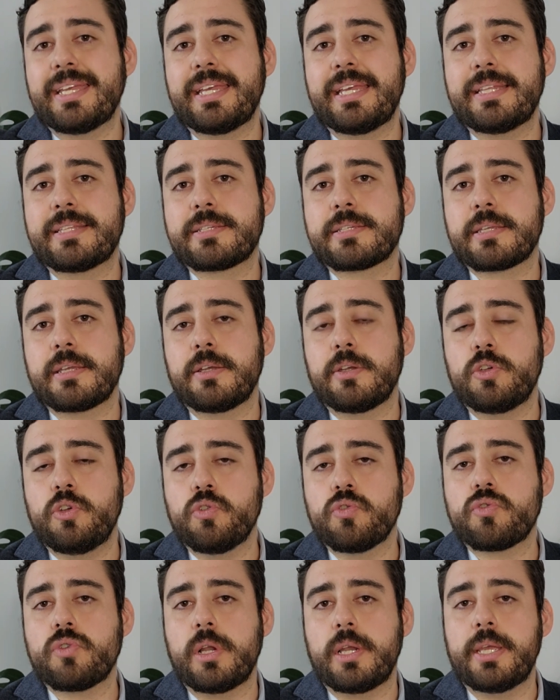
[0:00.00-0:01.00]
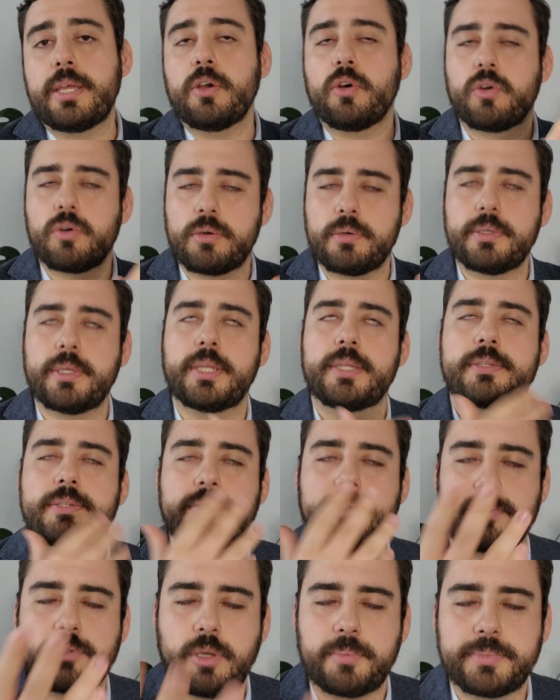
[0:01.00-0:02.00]
it's usually or it's
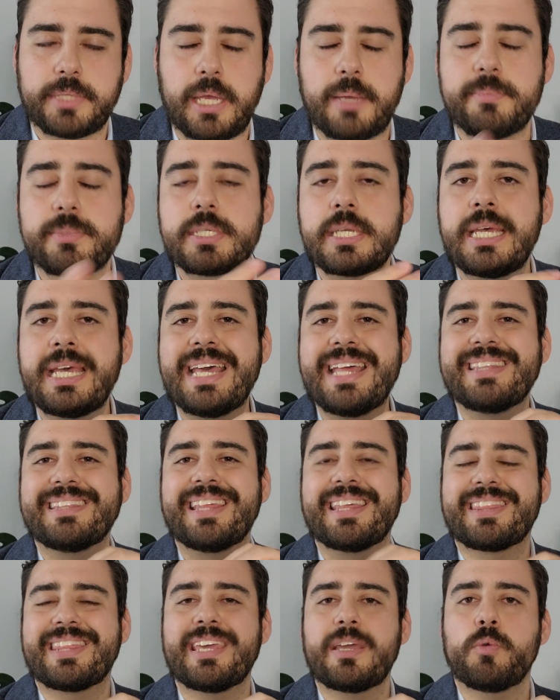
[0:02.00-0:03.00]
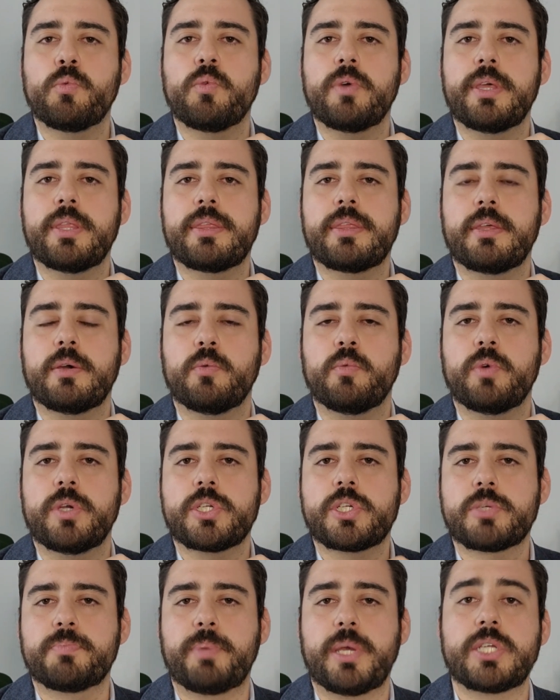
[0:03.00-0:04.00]
sometimes the thing with
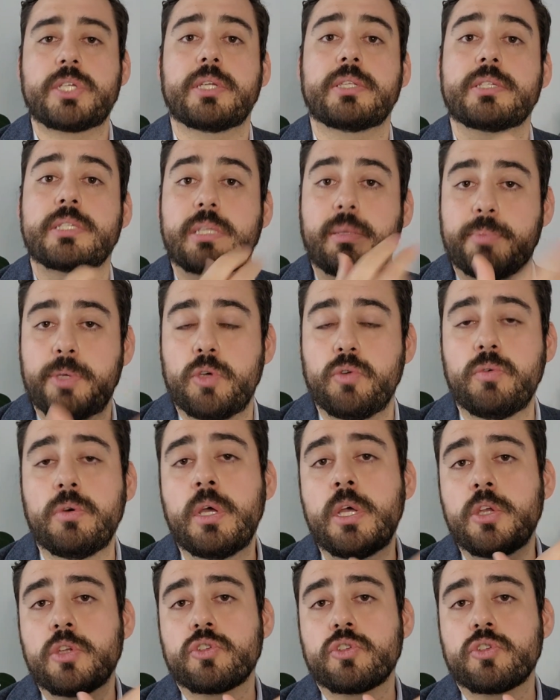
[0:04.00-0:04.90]
which patients debut.